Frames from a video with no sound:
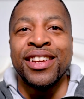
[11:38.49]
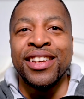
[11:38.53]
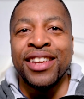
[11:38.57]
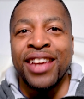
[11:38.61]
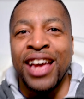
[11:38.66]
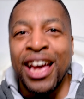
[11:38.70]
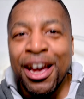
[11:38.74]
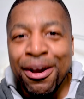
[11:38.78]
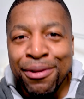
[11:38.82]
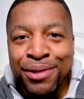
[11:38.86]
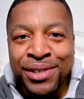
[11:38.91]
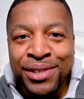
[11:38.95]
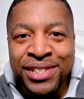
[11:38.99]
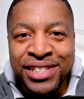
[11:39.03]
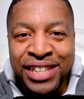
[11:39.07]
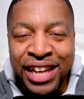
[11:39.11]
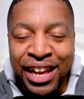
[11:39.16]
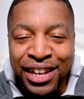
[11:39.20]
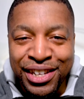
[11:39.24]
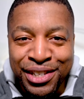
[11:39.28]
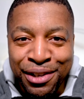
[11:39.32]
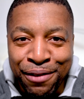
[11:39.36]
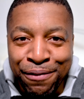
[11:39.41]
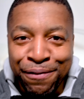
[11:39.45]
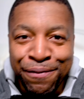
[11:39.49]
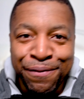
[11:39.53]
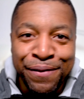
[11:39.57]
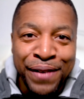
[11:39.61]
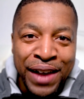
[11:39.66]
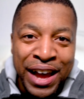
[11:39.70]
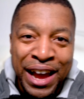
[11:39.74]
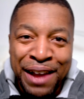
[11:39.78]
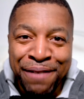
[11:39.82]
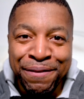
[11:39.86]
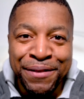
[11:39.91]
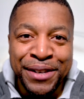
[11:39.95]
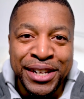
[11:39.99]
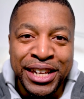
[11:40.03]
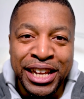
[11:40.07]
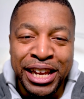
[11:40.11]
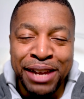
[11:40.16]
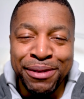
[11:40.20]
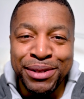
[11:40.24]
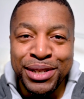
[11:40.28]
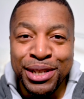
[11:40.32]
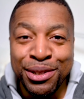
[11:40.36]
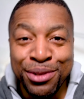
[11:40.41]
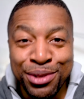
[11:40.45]
how was that? So 5
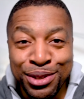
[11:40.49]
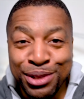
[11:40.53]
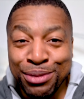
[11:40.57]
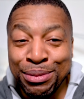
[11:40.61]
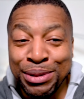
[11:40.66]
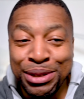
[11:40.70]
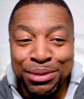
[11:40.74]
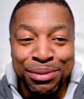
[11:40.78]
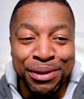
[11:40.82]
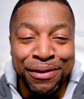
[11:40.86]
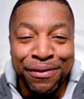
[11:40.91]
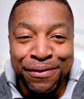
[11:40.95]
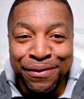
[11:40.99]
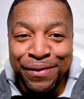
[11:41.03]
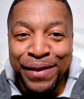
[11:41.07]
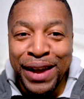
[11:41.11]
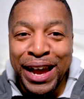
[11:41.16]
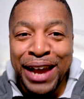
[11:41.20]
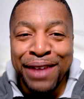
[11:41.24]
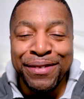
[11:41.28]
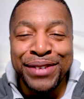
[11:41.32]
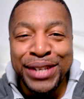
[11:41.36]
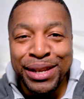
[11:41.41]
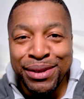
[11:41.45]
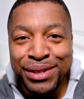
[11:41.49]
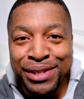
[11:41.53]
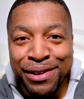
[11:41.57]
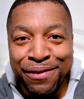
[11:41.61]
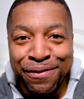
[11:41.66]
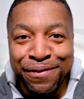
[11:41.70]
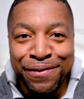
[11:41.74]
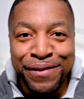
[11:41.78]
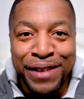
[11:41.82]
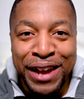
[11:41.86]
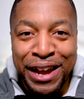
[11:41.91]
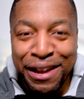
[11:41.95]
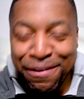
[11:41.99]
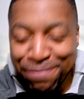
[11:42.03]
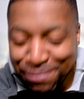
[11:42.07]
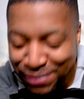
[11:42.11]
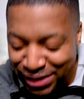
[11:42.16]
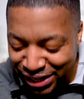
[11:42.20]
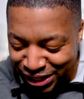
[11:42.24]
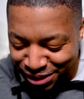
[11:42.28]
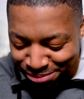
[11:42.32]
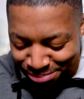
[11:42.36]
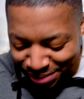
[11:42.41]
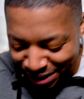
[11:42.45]
tips. This was supposed to be 5 tips in 5
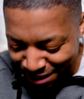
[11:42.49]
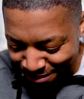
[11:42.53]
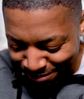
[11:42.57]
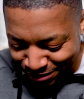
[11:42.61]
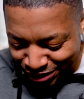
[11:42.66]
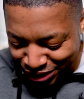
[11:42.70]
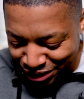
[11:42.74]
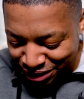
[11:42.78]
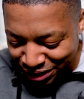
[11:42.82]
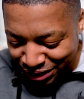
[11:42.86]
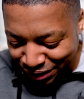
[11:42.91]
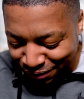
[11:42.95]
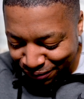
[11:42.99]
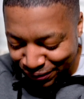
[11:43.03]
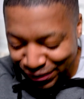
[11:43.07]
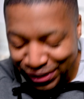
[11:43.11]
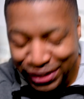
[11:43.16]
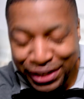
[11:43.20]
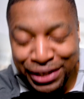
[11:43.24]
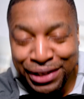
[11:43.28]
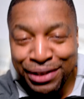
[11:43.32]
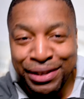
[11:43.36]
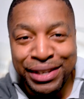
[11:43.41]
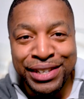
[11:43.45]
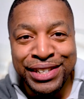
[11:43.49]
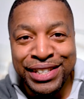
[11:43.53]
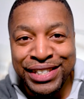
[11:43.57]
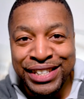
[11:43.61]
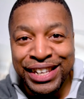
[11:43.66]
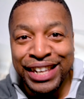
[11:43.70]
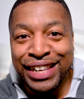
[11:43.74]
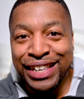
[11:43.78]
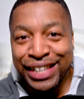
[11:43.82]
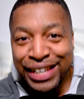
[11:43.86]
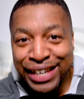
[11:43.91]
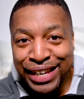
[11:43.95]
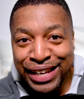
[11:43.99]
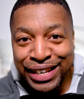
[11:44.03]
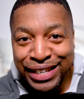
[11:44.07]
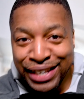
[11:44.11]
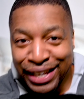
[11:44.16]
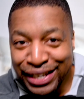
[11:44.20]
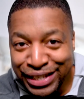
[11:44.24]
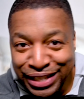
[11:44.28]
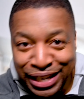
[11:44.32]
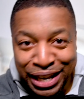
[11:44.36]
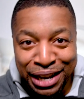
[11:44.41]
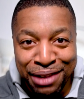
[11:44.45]
minutes, but I'm sure this video is nearly hitting
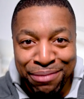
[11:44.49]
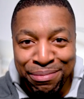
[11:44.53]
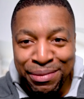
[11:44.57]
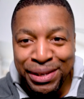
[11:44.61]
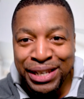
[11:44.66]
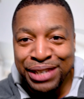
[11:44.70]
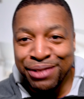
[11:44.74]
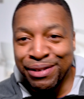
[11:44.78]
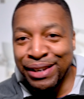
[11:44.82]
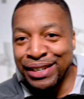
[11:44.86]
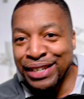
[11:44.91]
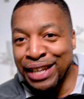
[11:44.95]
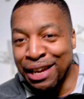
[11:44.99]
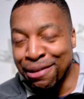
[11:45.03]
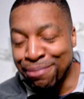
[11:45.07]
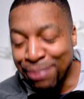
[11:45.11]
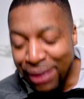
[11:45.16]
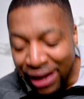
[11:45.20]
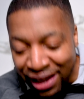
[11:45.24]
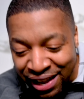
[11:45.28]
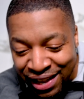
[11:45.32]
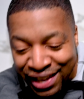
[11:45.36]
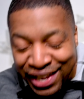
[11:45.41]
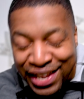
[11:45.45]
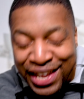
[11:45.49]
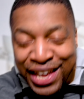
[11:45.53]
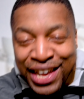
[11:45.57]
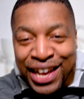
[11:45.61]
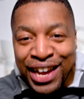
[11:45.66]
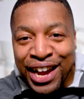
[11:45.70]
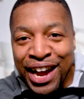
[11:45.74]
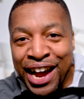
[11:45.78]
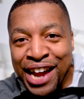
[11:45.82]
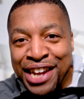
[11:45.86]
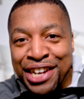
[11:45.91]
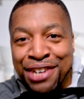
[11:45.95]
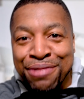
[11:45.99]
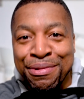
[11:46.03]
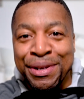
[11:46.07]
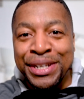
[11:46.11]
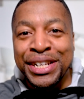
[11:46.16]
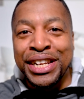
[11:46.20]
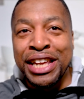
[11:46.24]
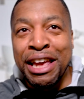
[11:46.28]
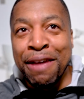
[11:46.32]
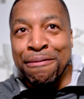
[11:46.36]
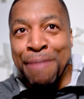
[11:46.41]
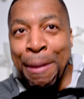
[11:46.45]
like 10 minutes right now. But I just wanted
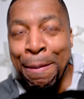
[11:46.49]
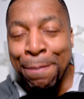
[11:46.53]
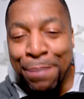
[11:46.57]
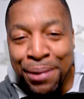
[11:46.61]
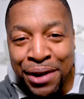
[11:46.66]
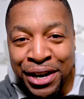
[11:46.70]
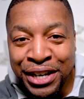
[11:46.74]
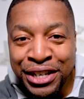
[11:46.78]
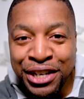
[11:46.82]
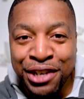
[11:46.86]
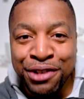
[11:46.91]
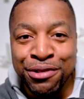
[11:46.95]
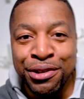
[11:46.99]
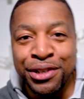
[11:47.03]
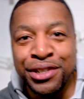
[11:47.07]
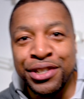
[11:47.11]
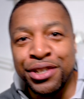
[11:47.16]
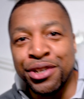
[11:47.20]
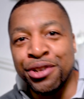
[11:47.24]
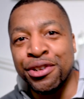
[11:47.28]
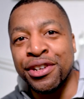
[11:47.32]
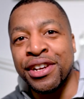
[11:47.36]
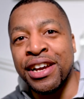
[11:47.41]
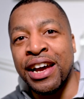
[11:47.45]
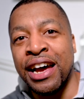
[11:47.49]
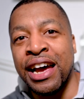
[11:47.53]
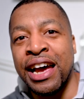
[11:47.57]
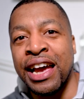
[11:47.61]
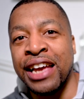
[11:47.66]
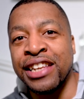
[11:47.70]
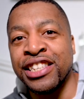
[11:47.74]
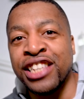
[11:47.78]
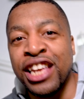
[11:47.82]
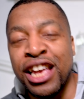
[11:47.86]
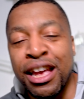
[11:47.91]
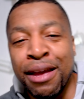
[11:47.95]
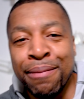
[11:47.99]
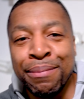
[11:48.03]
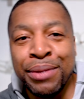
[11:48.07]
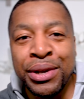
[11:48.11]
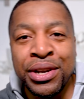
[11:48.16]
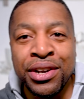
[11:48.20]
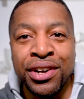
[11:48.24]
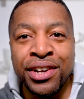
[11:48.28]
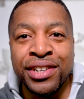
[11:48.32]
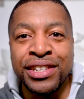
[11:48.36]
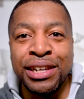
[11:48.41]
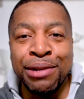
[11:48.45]
to get my point across to you guys
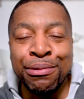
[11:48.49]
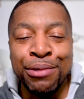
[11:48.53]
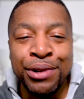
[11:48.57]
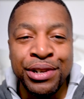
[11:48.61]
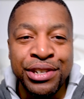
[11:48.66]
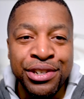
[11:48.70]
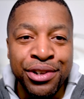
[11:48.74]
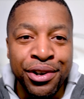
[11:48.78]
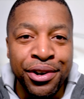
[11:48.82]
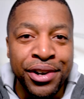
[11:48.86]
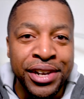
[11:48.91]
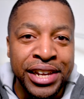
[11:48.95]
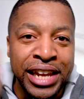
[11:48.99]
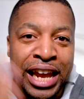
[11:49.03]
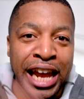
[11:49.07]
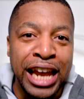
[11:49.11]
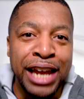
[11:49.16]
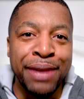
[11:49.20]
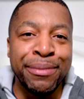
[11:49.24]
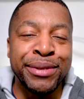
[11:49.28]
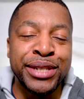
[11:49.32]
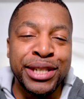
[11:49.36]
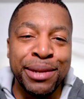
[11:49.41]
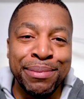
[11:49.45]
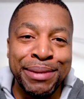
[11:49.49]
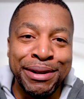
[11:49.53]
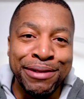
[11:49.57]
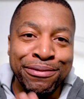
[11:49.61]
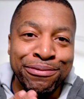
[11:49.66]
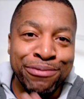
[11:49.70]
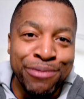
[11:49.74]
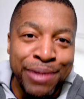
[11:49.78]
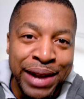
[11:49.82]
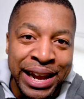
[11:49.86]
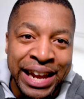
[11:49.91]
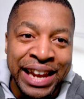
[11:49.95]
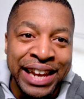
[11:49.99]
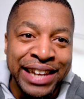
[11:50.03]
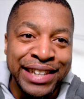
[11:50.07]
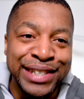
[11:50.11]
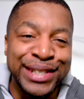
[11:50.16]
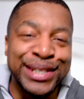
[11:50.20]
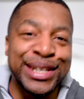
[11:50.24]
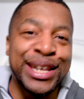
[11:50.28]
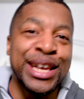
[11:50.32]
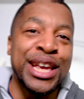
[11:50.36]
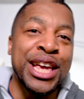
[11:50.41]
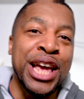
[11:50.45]
because I want your game to be
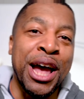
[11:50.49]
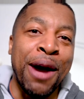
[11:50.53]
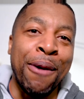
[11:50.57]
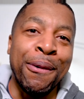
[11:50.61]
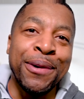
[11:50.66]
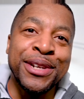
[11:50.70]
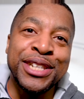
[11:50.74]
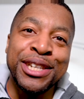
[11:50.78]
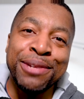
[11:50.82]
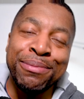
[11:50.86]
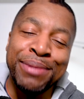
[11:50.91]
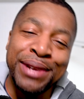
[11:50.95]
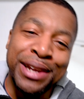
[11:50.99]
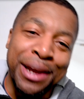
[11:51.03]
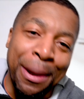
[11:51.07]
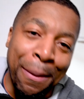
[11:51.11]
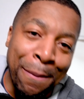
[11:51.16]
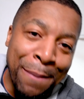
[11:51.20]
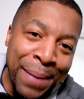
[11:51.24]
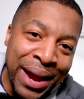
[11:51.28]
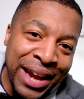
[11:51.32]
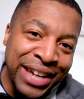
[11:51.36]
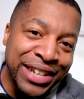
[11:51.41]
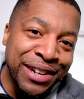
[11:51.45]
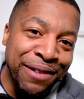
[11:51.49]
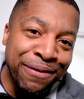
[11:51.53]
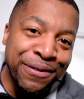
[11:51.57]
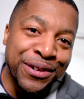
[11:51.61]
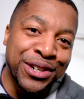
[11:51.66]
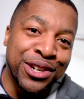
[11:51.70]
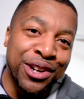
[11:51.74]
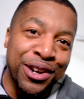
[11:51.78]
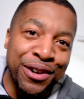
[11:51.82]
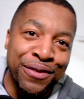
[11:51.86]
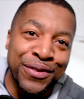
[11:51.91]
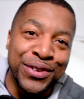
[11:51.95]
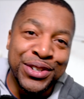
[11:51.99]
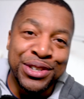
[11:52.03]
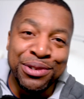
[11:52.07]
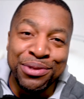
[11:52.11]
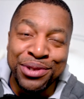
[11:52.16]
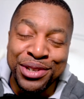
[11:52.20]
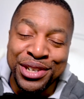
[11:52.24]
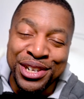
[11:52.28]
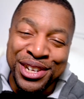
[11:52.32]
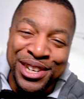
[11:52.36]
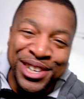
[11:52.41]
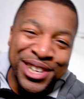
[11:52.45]
raised. I want you to be amazing photographers. I
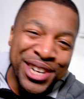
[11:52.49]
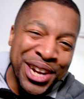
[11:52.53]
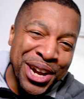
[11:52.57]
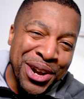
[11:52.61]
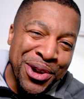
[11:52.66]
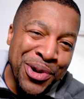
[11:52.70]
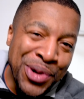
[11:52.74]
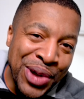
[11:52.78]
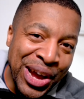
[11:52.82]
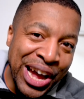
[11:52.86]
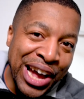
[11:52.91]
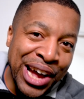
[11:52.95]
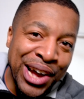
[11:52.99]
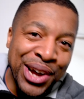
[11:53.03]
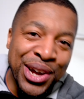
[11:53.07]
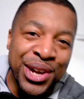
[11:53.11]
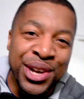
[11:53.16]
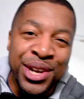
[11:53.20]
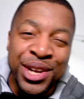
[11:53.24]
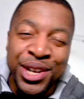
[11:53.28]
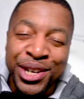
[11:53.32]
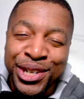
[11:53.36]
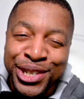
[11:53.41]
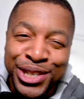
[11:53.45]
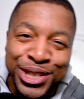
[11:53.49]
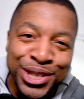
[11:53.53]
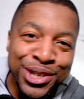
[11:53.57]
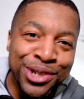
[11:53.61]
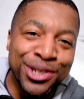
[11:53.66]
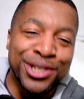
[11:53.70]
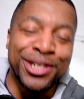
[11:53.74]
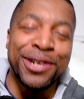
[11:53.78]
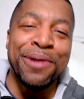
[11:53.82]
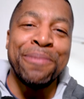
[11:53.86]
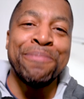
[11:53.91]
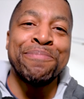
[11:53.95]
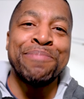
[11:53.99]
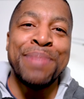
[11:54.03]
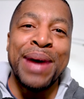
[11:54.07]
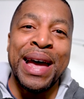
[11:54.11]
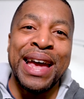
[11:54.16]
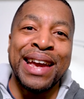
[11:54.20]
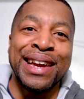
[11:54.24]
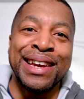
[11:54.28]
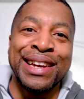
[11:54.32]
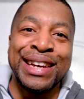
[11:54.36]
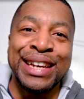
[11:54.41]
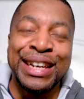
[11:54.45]
want you to go out, shoot some
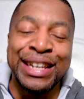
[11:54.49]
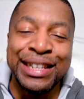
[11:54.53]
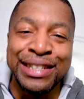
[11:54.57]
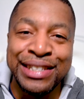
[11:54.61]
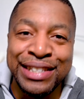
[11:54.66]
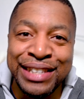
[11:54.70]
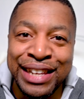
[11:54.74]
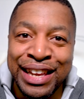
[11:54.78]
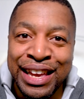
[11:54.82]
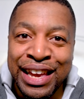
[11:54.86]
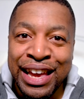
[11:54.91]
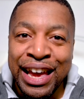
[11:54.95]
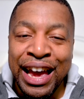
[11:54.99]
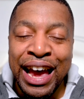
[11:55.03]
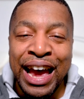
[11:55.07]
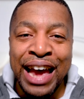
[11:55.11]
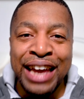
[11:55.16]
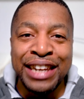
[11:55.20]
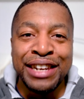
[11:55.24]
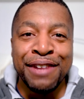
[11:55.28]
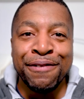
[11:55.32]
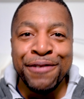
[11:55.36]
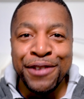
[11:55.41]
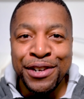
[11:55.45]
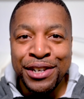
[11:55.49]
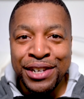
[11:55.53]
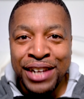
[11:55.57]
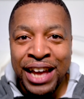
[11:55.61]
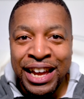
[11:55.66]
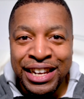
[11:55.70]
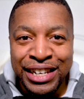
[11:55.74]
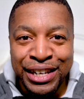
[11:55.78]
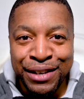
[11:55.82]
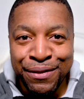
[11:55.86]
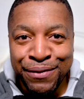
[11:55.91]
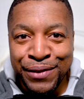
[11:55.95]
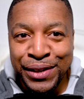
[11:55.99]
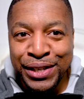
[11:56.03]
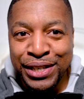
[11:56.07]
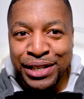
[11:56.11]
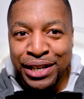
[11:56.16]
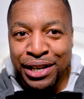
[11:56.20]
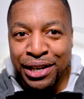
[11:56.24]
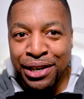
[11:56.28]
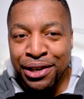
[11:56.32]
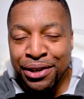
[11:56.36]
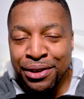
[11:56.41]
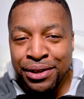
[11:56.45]
bangers. And if you like this
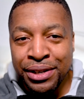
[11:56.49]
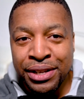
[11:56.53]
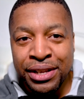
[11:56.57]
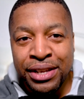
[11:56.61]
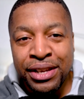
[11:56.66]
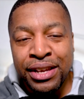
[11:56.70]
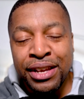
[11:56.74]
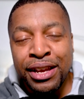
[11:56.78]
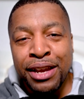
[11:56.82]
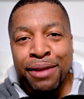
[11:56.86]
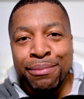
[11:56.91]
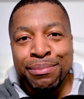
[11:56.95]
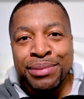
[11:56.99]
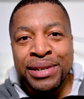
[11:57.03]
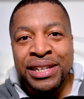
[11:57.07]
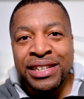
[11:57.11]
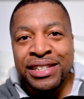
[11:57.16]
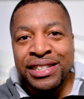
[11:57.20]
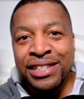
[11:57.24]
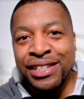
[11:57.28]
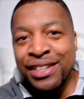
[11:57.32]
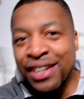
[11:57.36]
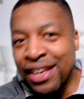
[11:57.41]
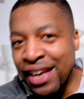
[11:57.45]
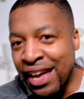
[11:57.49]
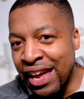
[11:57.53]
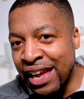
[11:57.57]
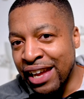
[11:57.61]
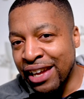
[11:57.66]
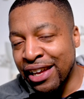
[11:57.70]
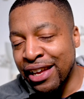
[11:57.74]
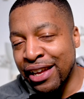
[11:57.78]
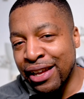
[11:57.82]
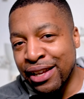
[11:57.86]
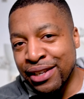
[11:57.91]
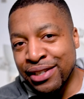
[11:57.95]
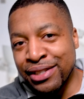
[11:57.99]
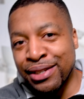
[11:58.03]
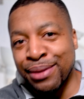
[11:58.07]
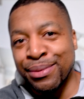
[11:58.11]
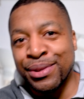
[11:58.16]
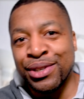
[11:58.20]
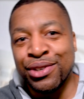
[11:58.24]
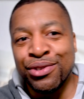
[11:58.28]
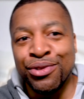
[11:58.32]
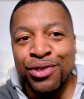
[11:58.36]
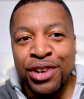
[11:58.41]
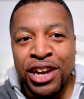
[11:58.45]
video, please like,
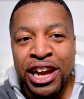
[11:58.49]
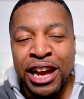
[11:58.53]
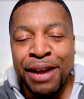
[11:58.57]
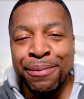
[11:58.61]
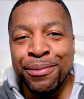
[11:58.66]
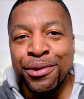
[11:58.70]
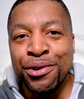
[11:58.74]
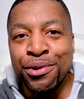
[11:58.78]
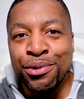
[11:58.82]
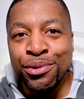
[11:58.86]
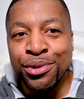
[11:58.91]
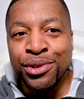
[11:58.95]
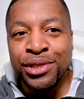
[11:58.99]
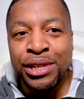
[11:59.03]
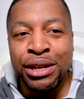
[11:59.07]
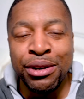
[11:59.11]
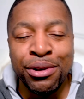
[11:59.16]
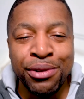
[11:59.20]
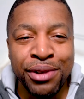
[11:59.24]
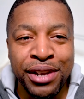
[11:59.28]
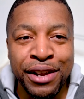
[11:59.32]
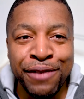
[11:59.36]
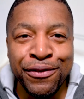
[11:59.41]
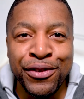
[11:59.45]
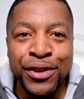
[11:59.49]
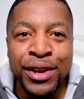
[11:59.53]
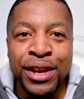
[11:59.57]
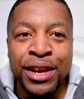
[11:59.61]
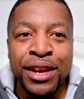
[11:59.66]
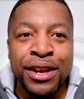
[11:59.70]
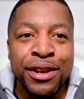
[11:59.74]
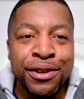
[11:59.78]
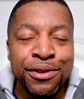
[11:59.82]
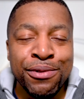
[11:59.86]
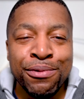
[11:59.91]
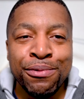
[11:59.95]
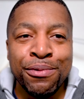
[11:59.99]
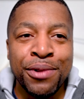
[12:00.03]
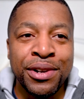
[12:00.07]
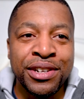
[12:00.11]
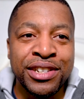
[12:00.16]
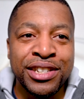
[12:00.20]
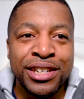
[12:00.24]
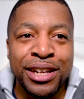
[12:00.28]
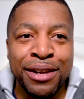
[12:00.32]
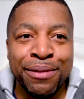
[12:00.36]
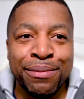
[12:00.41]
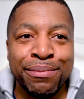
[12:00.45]
subscribe. Also, if you
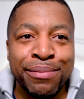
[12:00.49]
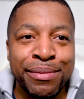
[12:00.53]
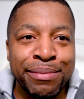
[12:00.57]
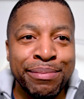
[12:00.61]
want some,